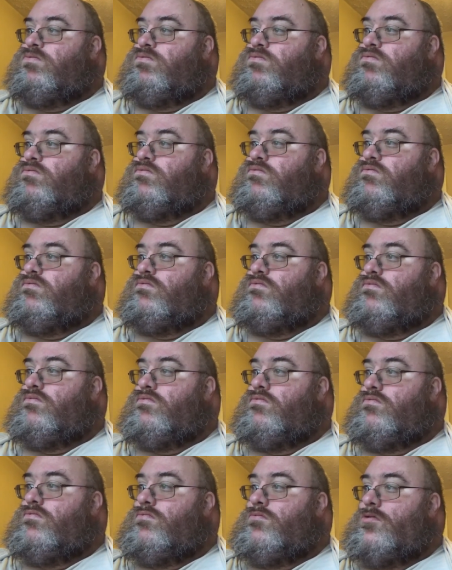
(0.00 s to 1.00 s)

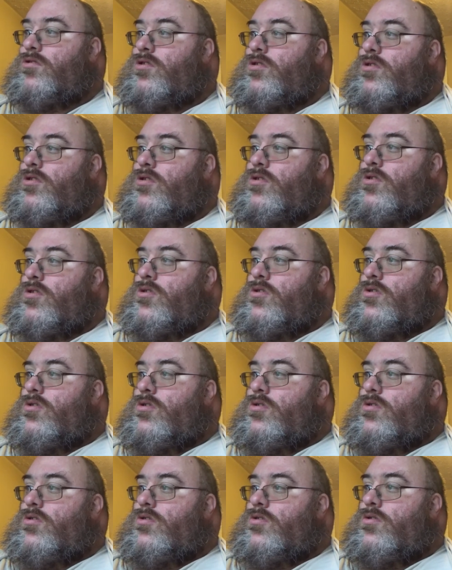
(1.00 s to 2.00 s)

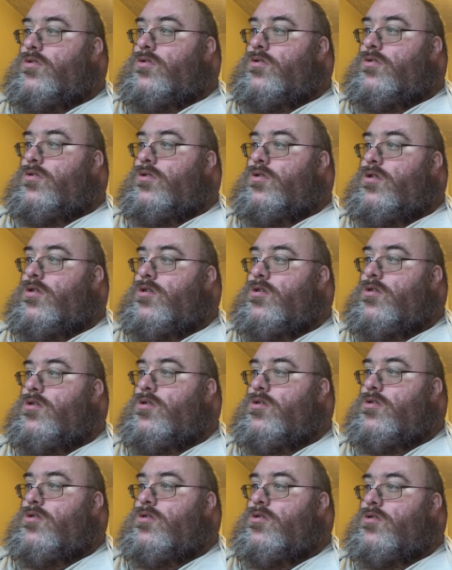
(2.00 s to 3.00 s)

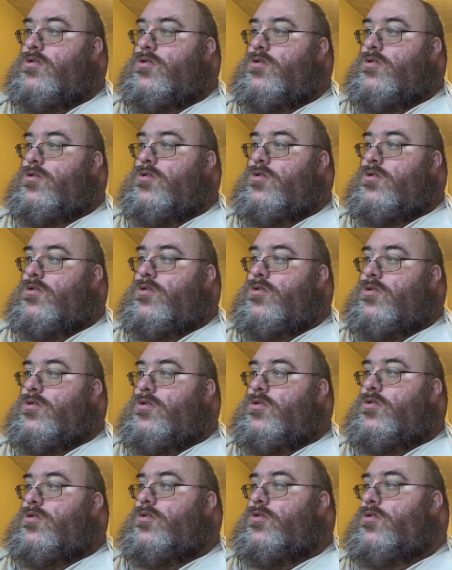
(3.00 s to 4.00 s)

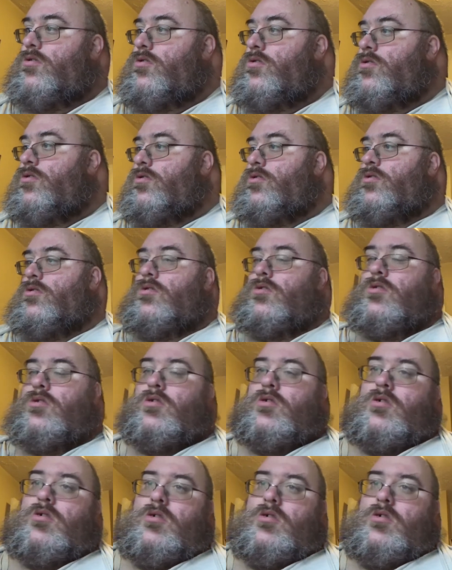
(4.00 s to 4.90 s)
Nobody speaks.